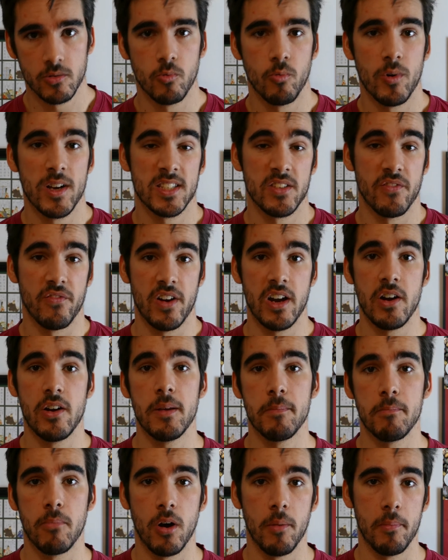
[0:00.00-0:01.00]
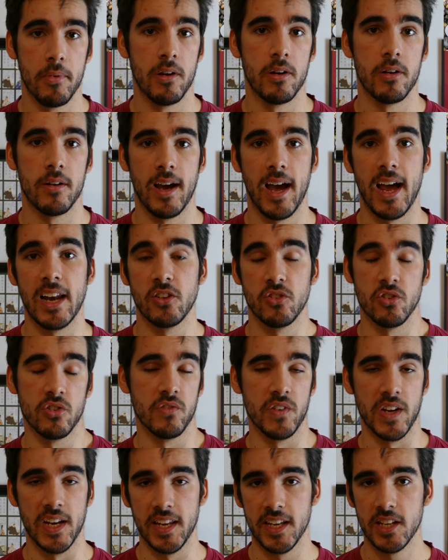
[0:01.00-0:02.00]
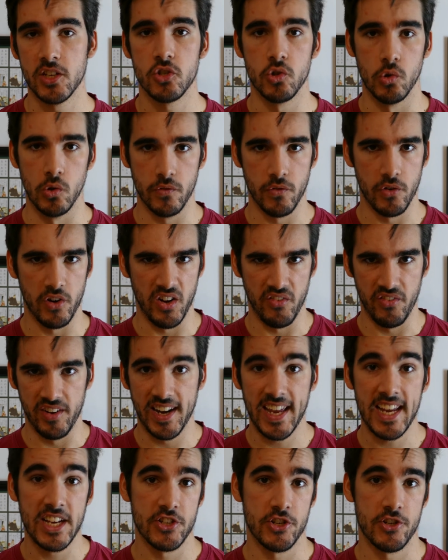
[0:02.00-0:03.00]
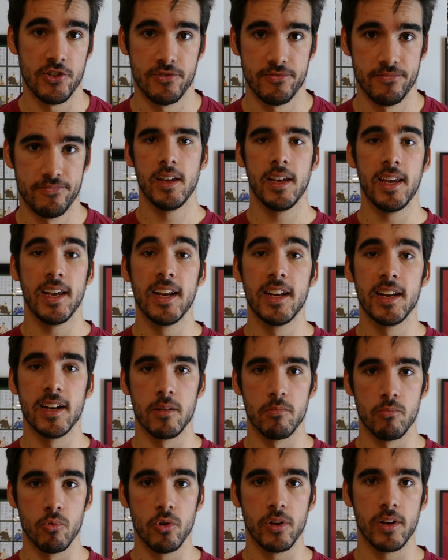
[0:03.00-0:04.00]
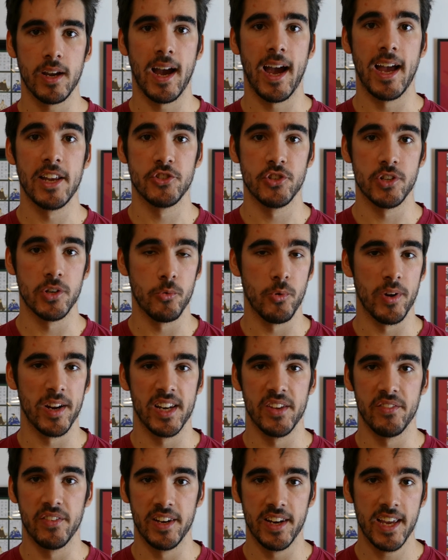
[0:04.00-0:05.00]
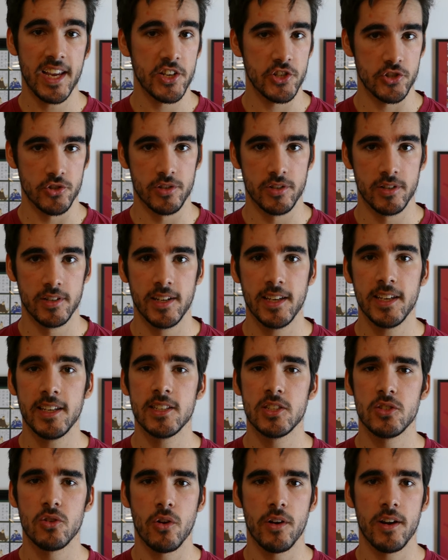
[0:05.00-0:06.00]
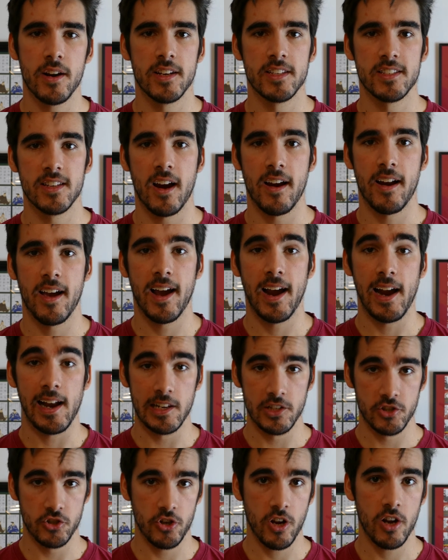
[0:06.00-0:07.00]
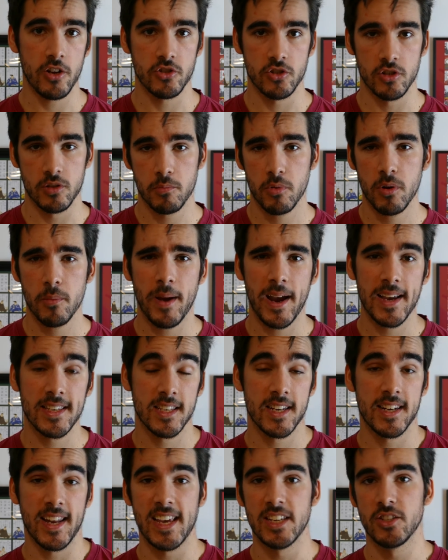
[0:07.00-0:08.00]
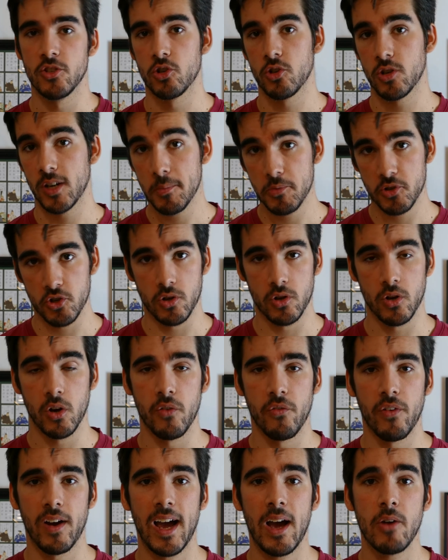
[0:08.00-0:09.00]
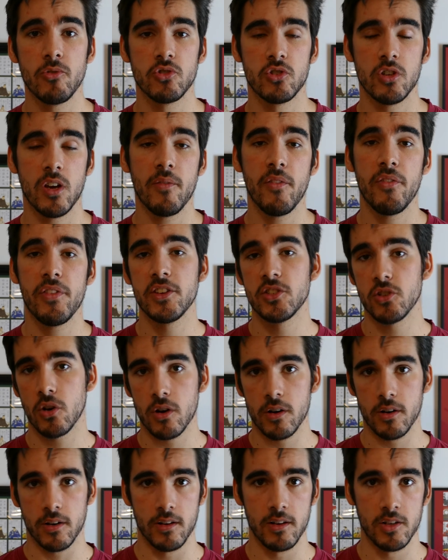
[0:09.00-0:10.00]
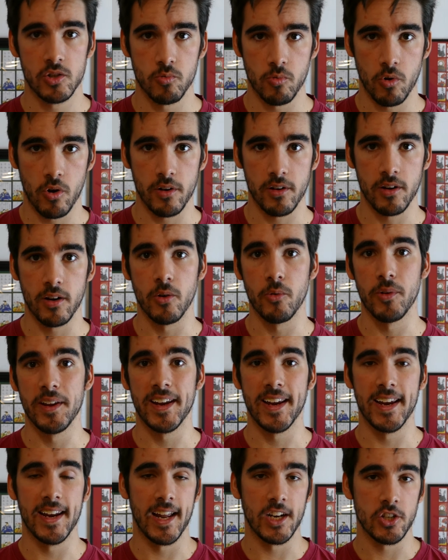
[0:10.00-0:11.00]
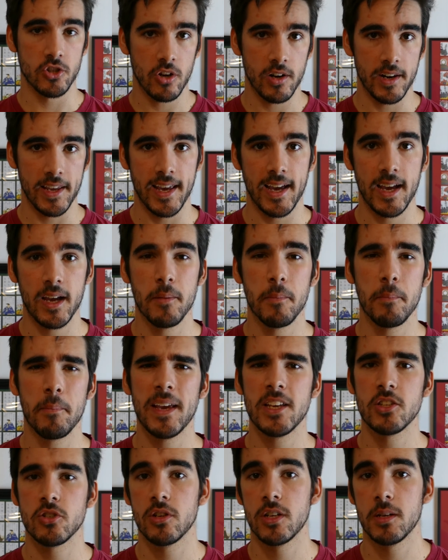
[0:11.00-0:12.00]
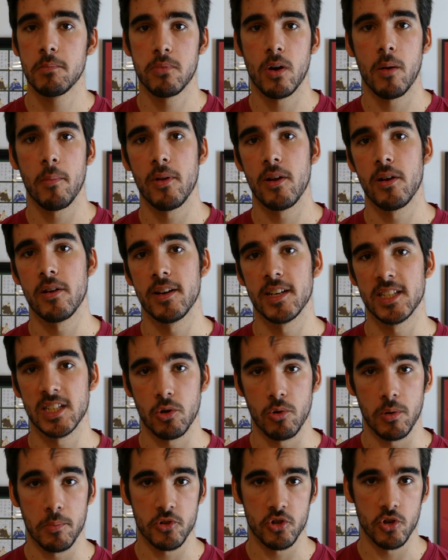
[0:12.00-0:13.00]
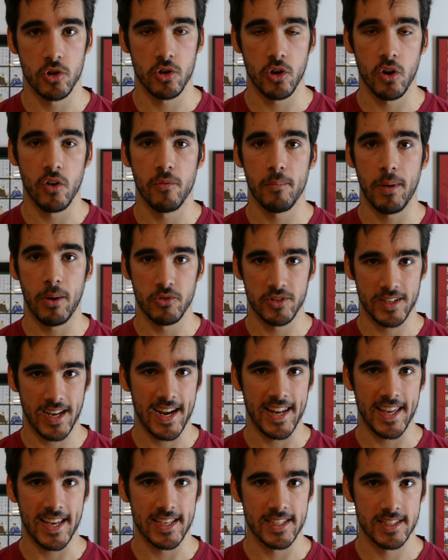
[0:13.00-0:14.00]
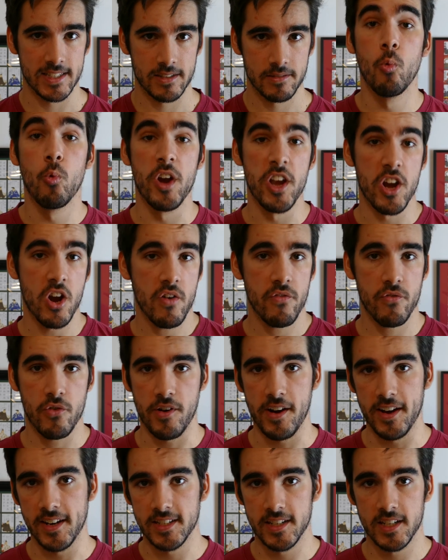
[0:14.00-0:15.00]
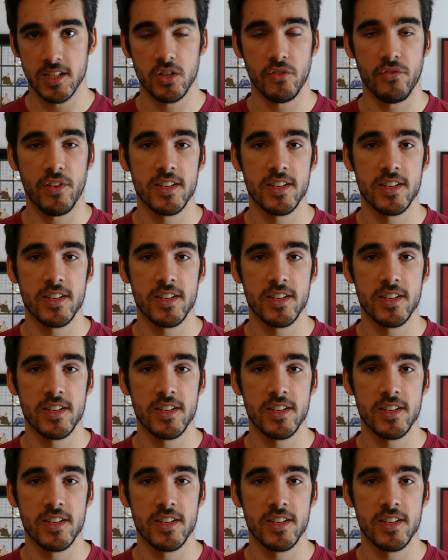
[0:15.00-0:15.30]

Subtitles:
was a very popular and convenient tool for divination. In her book Ancient Greek Divination, the historian Sarah L. Johnson provides a nice description of how some of these oracles work in Greek Anatolia based on the popular description of Pausanias. We know, for instance, of a